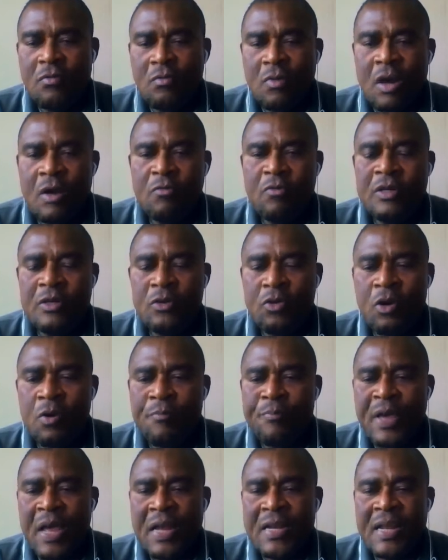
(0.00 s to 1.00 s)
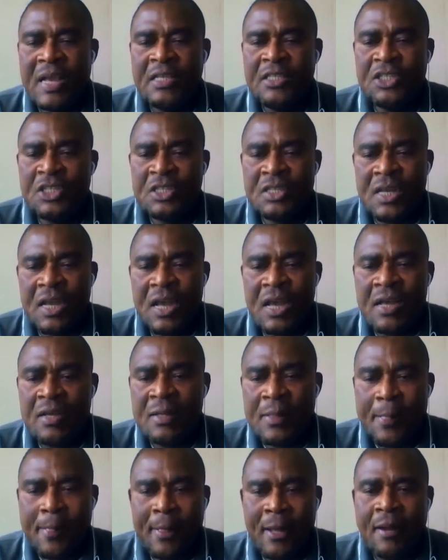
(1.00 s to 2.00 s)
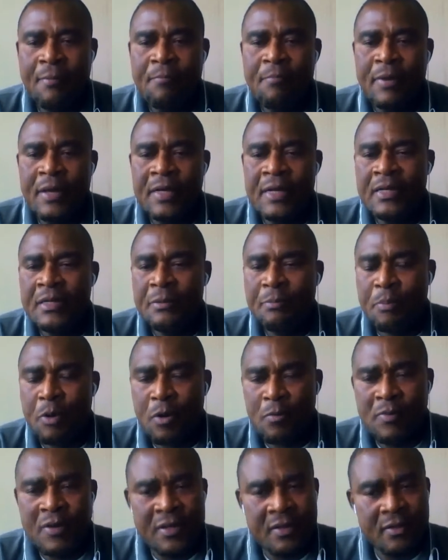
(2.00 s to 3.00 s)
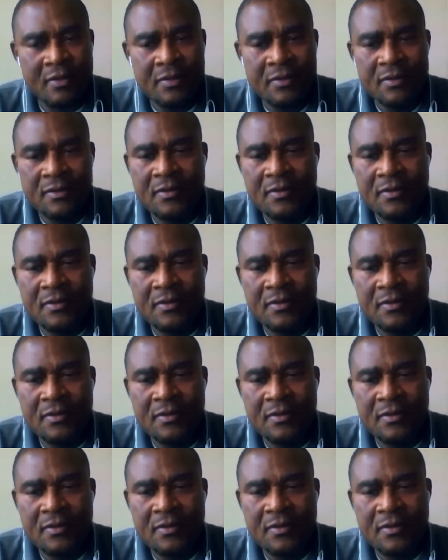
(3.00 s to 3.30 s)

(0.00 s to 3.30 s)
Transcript: when we compare Nigeria and Benin Republic,